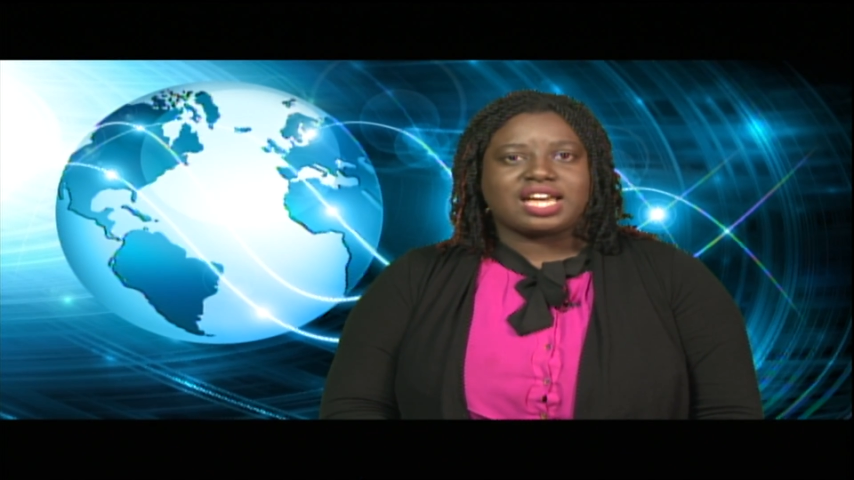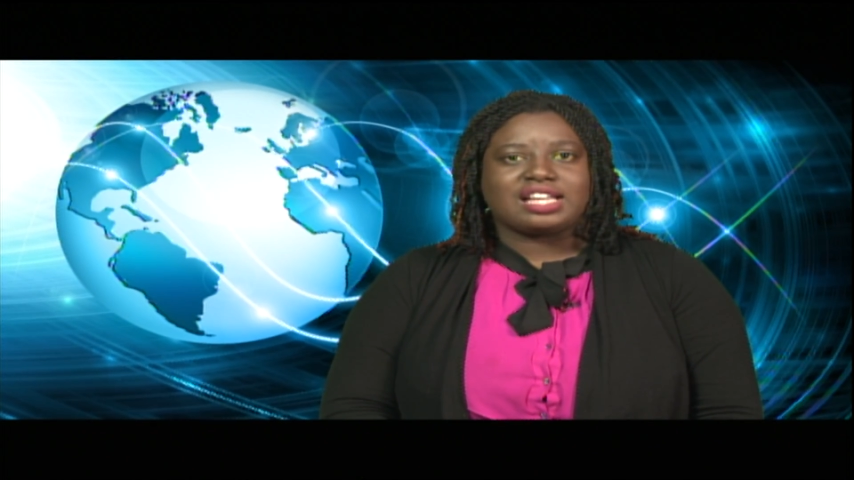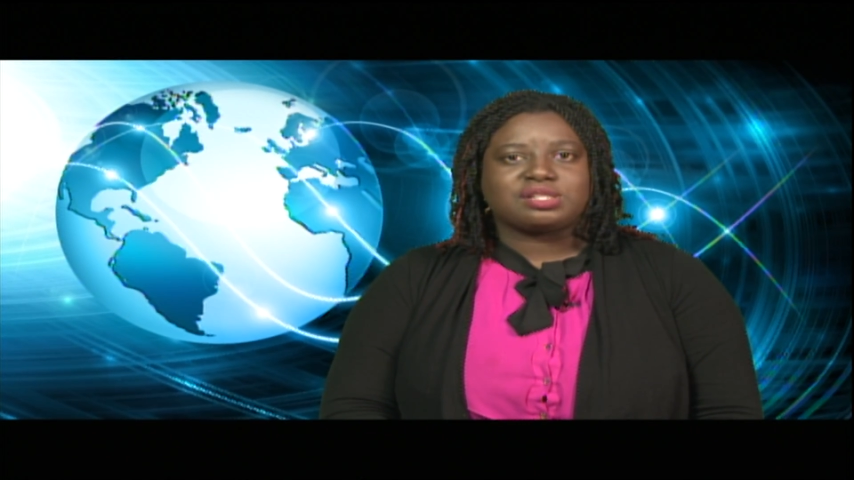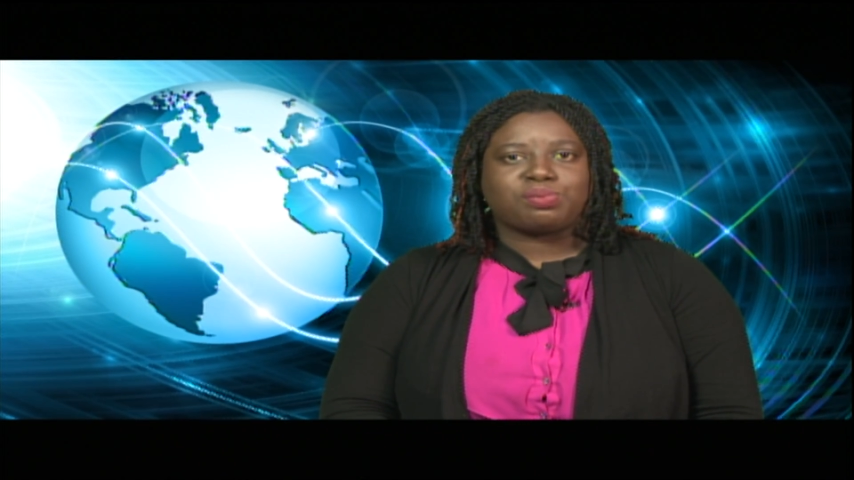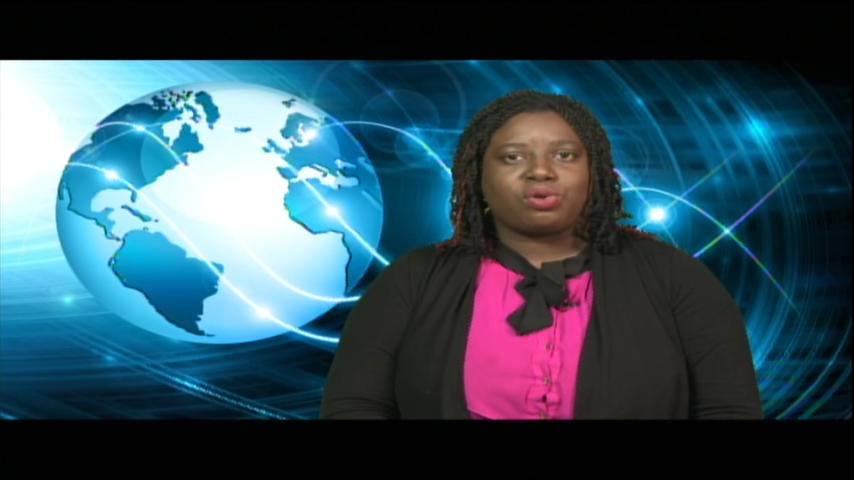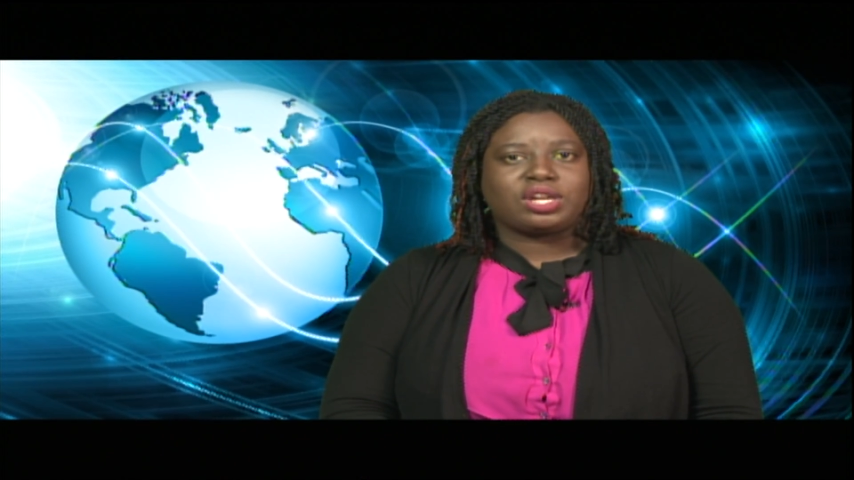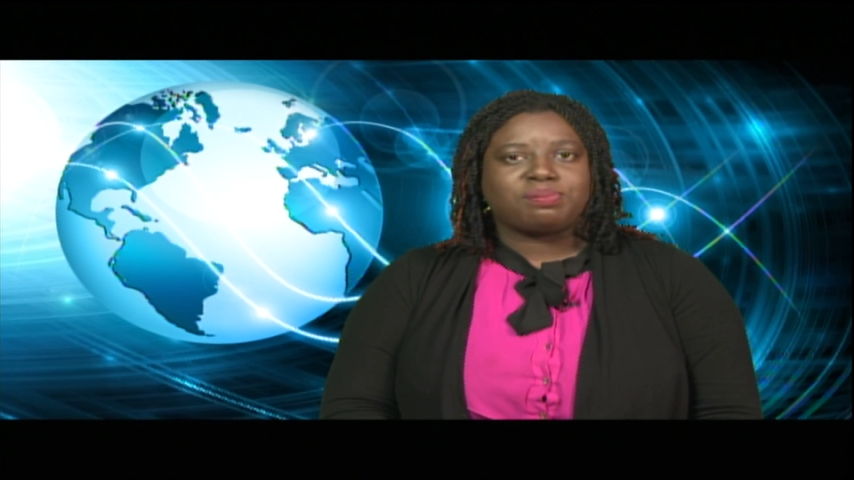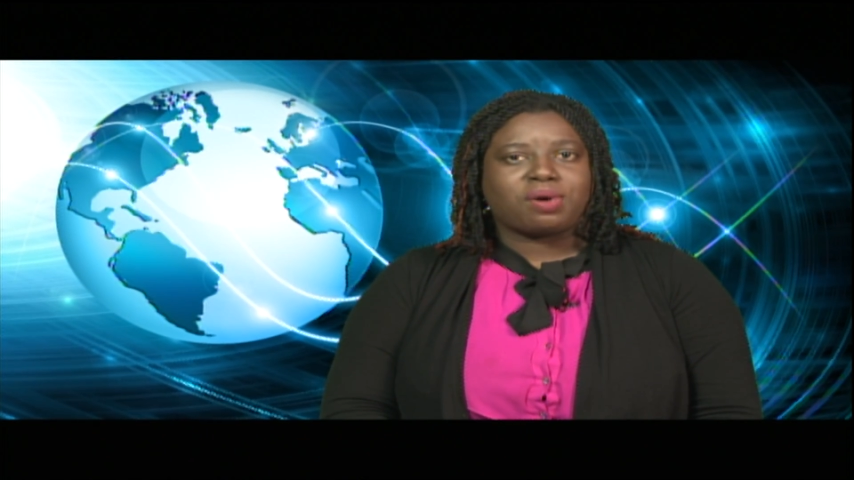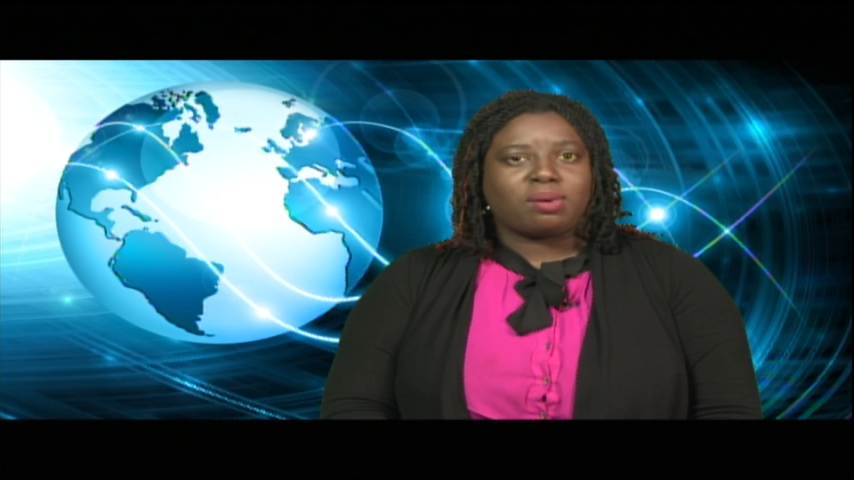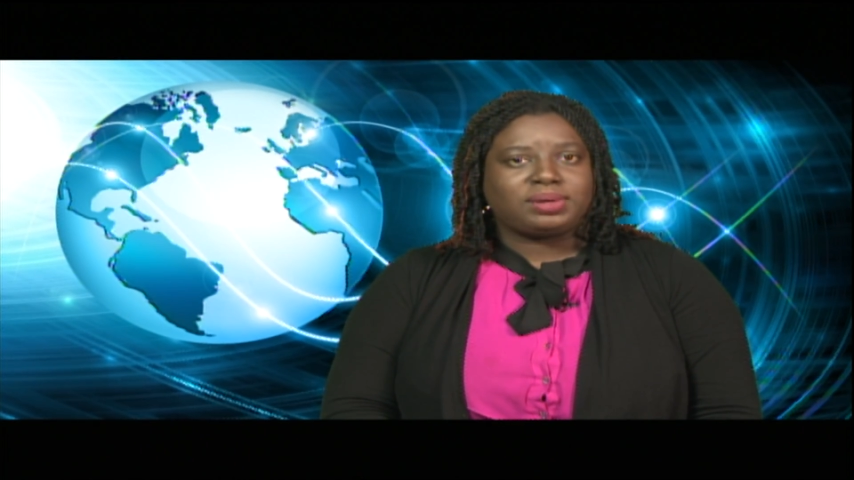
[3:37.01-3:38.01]
has spoken
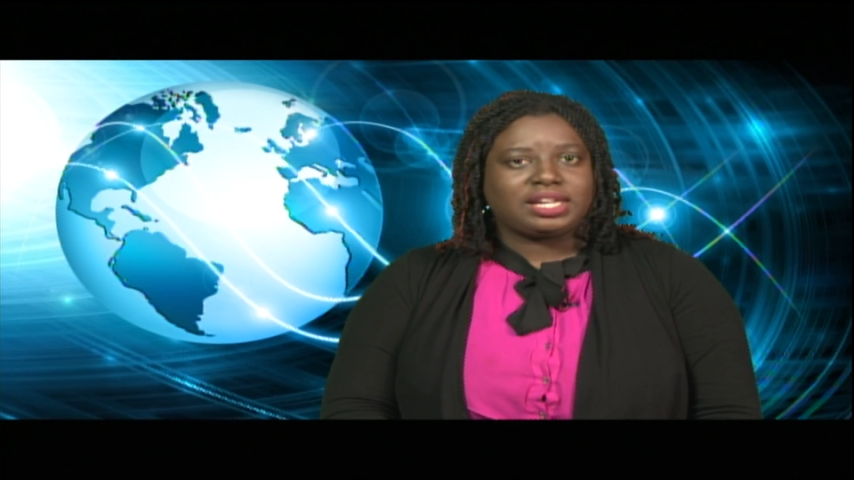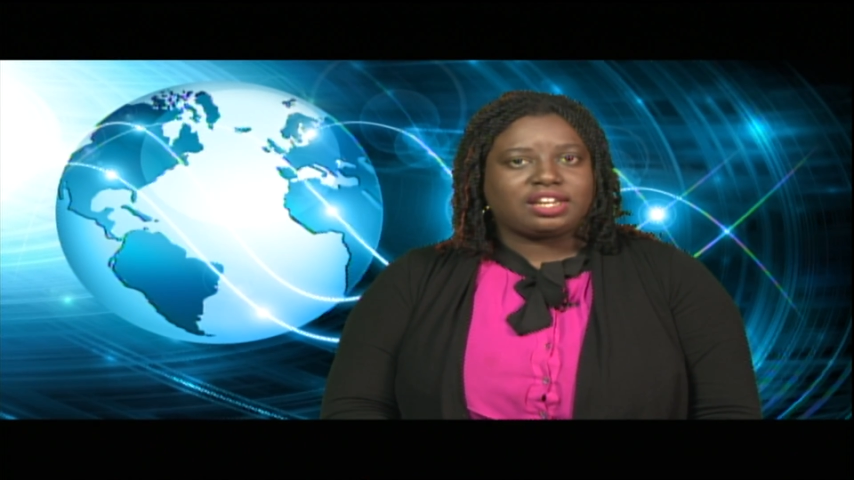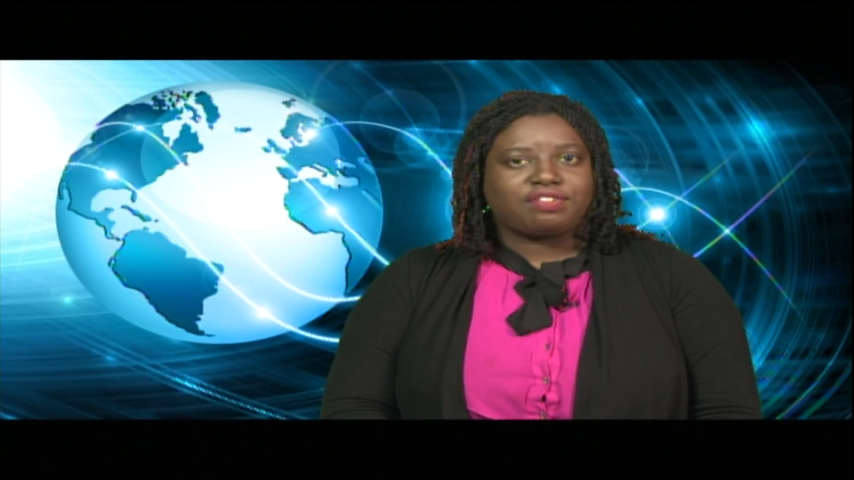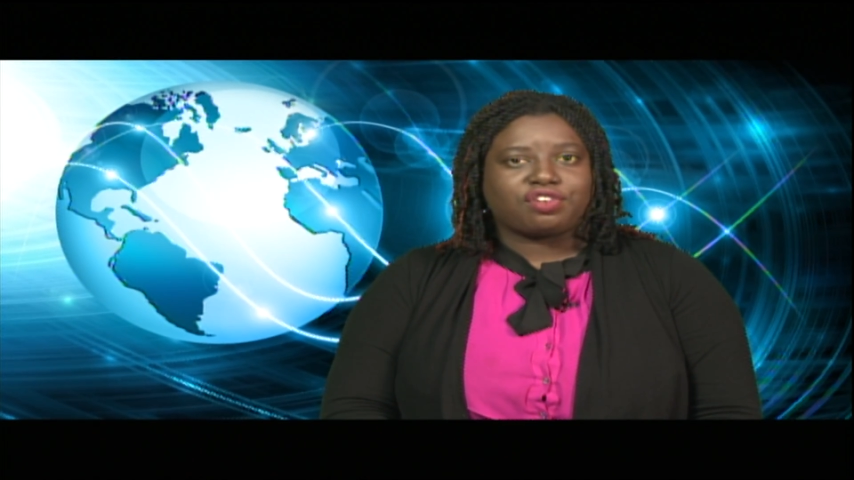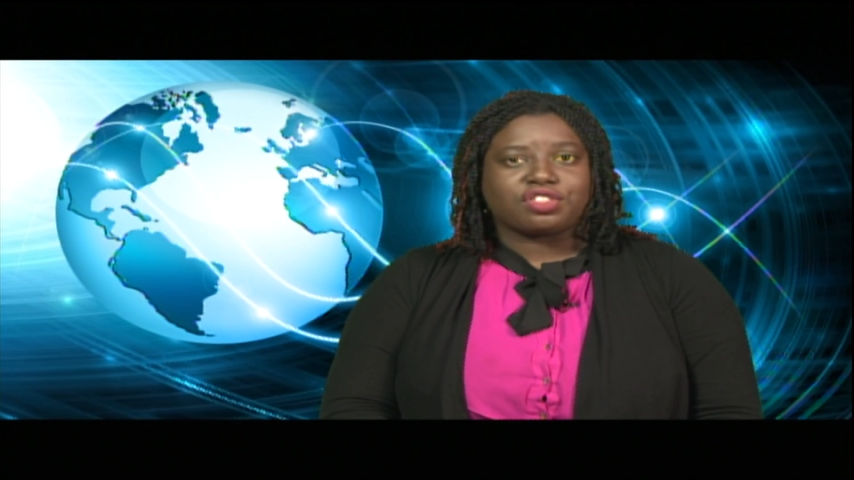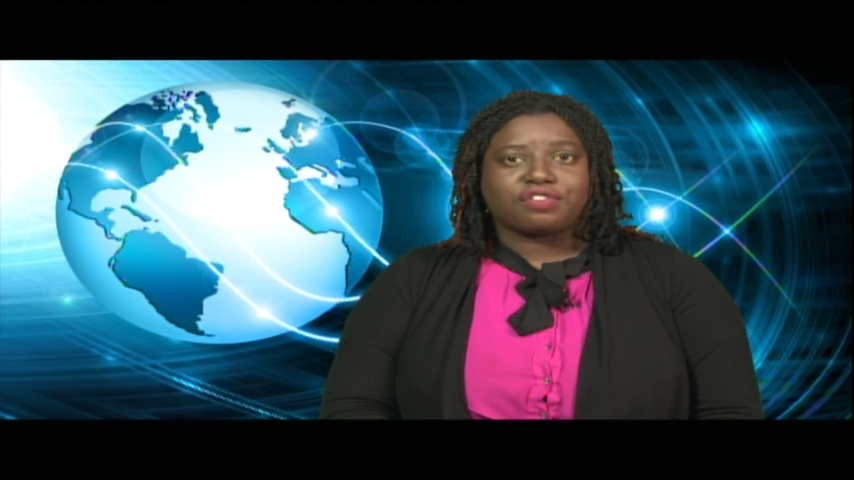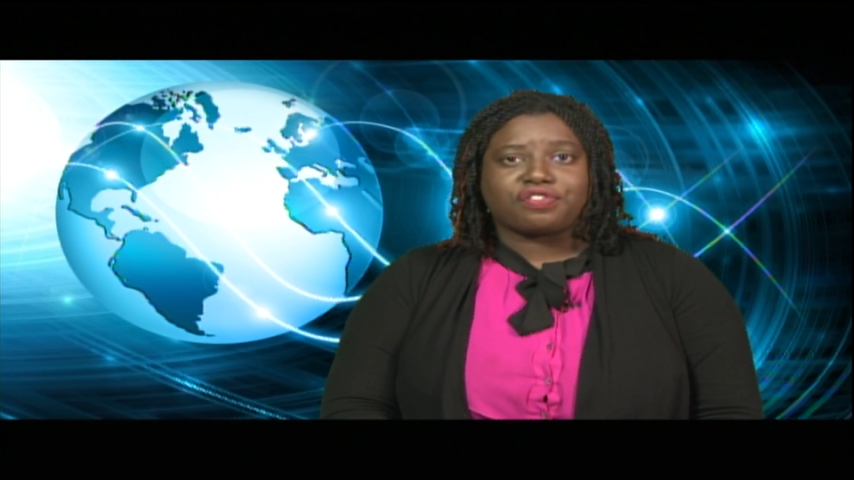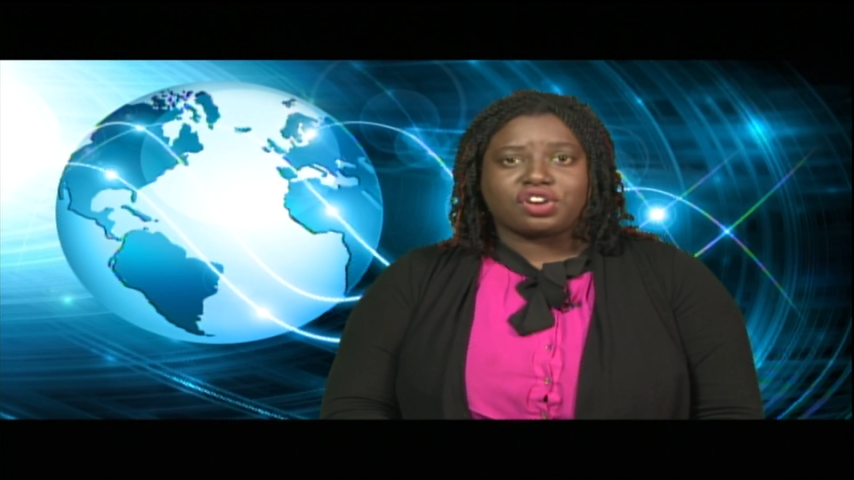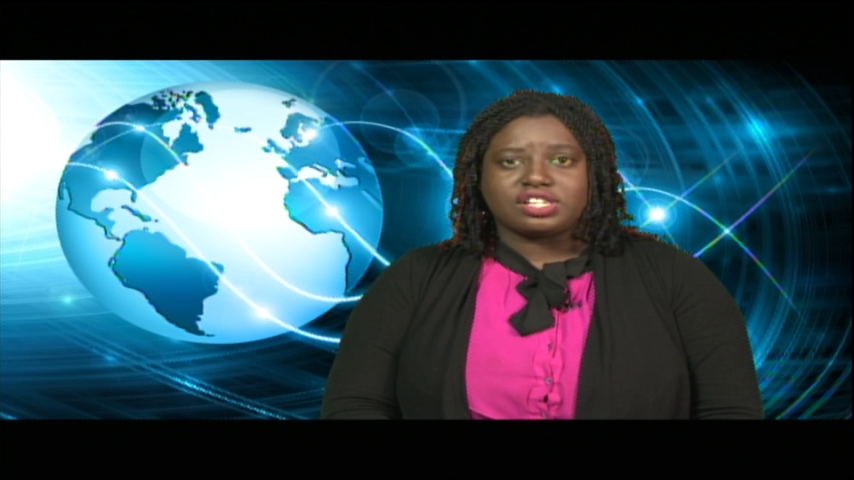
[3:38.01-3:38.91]
publicly for the first